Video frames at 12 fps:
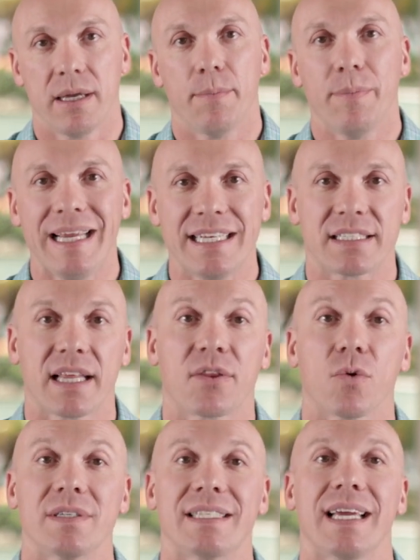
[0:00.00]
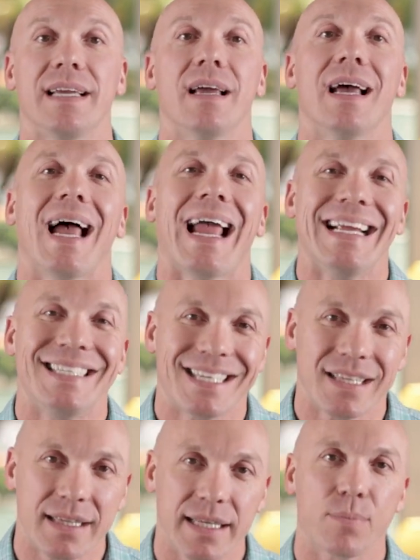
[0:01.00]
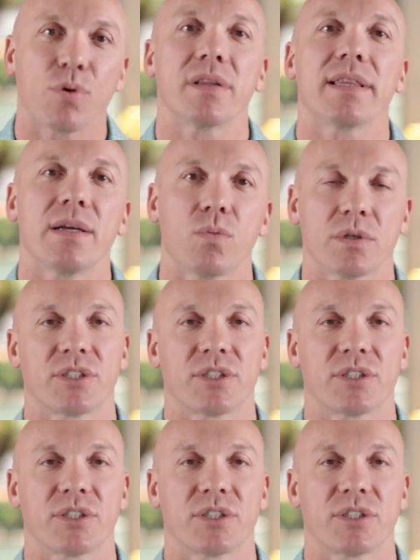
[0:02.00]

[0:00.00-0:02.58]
means that there is a deliberately